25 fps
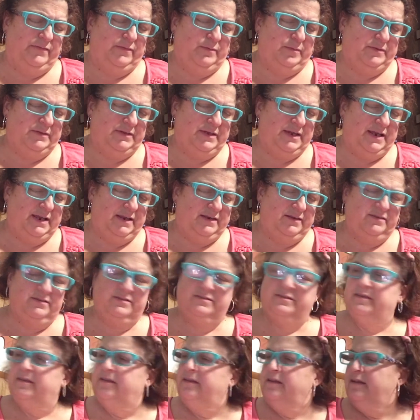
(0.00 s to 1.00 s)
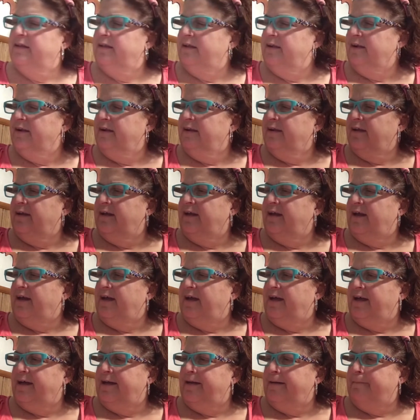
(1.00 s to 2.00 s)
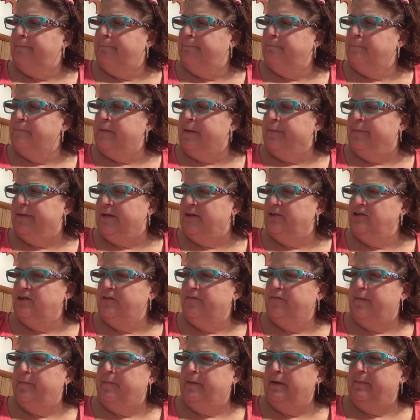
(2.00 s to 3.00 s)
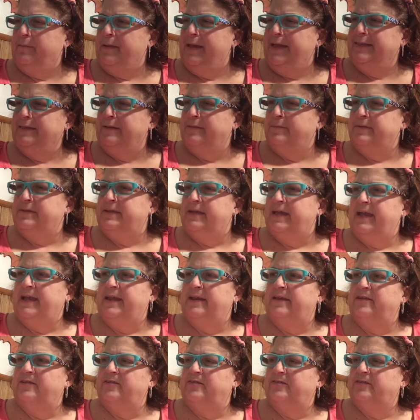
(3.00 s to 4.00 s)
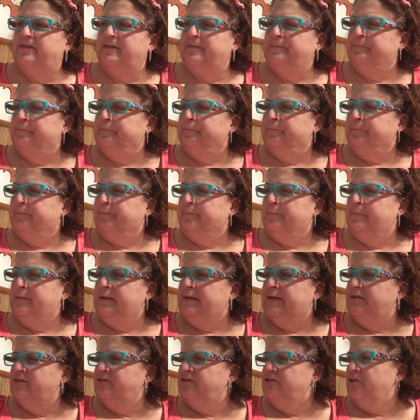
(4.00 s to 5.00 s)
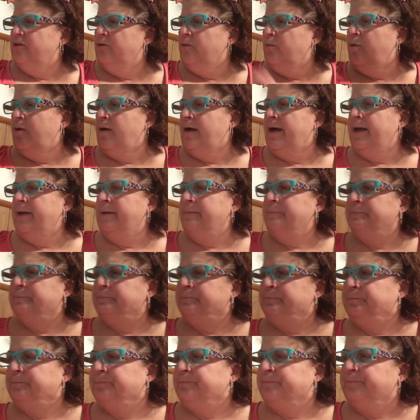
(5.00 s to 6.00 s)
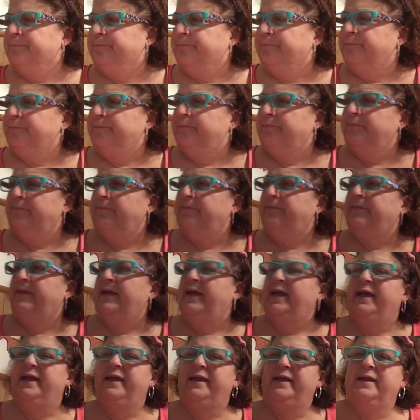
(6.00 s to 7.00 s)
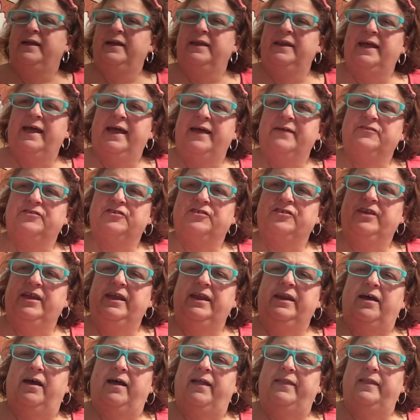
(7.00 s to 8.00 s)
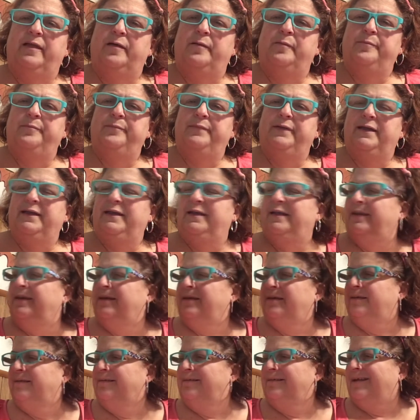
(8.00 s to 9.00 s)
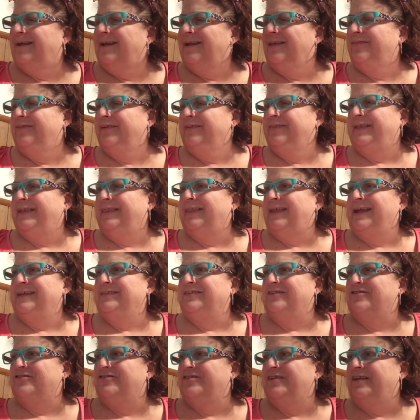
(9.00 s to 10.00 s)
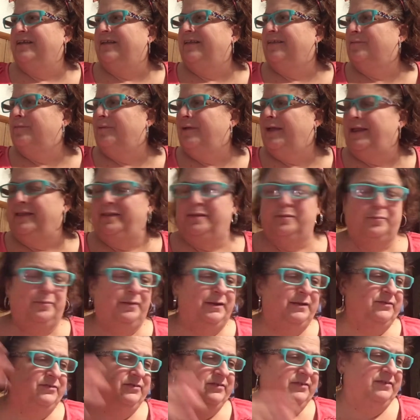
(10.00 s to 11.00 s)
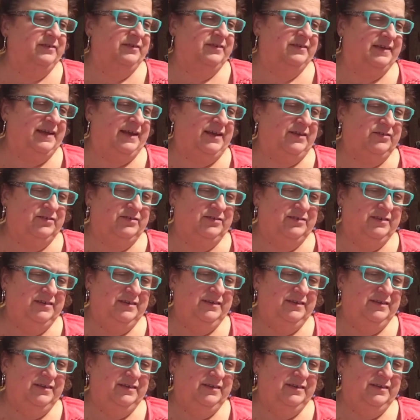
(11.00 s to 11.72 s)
the potatoes. Um, I'm not sure if I'm going to make the potatoes because you know why? they gonna have skin on them, and I don't think they like the skin, the pain in the butts in this house.